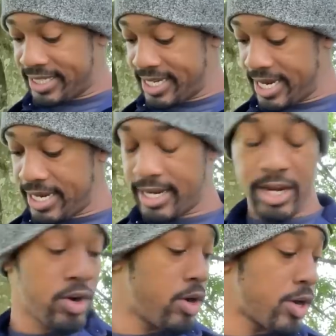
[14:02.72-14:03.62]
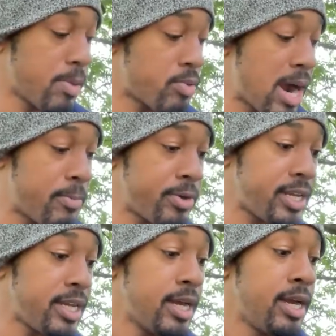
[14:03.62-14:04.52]
said, here on our
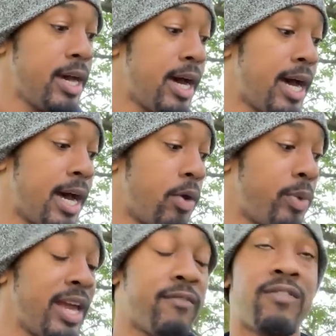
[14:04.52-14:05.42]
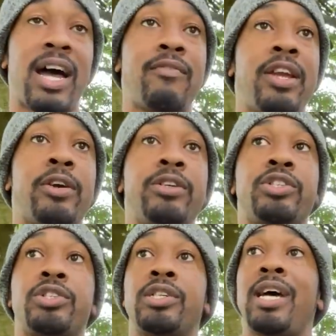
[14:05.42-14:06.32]
property, uh, we have five
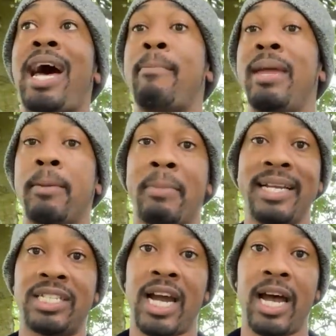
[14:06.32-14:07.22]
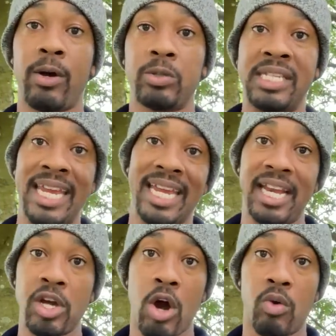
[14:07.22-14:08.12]
acres. I make my child take
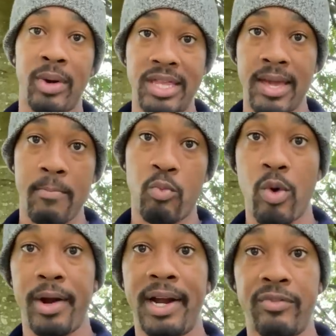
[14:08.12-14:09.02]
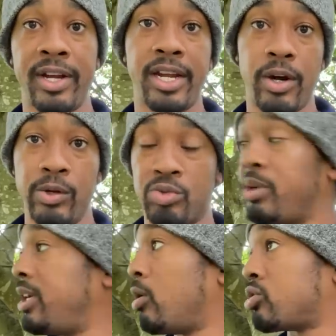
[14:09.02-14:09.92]
a dog with him wherever he goes
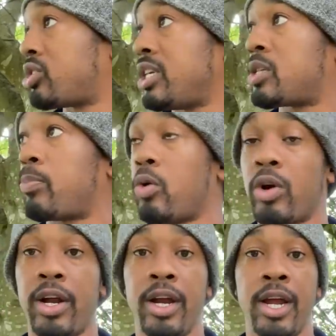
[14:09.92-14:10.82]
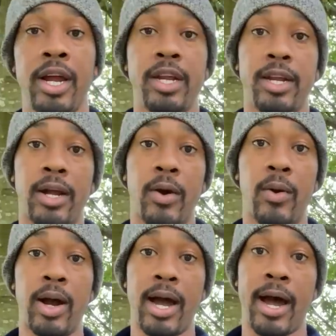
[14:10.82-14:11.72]
when he goes to explore you know?
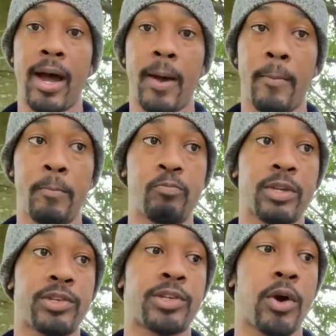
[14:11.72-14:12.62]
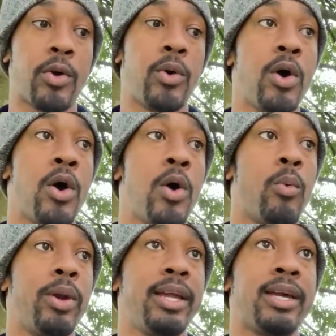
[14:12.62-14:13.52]
Um, so
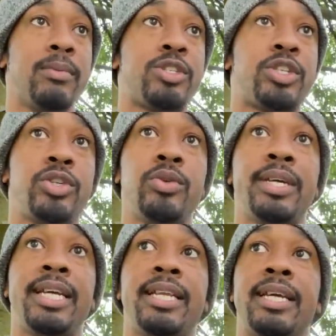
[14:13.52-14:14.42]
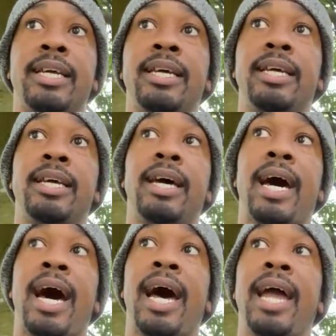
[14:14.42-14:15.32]
when it comes to it,
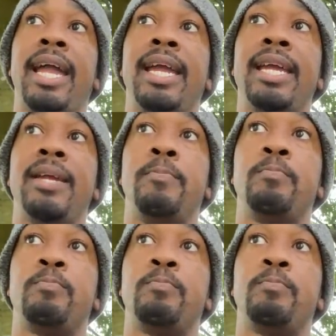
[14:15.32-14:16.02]
I,